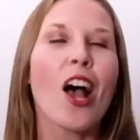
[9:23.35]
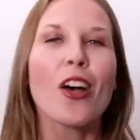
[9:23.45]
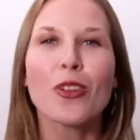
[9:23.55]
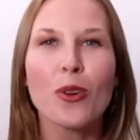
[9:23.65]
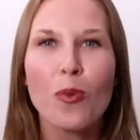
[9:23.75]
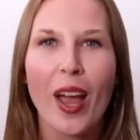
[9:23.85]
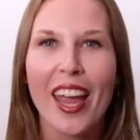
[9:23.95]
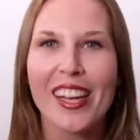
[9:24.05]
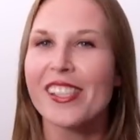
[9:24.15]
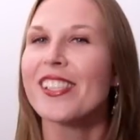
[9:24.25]
other
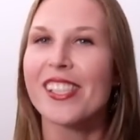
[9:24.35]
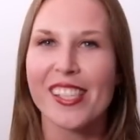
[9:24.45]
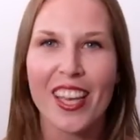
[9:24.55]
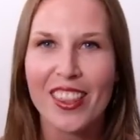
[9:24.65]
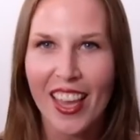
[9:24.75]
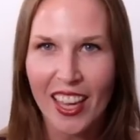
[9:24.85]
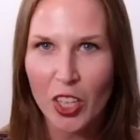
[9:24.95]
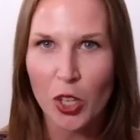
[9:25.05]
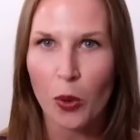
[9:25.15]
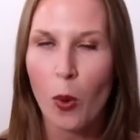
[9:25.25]
ways to say
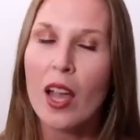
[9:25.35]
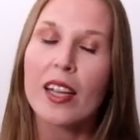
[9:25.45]
thank you?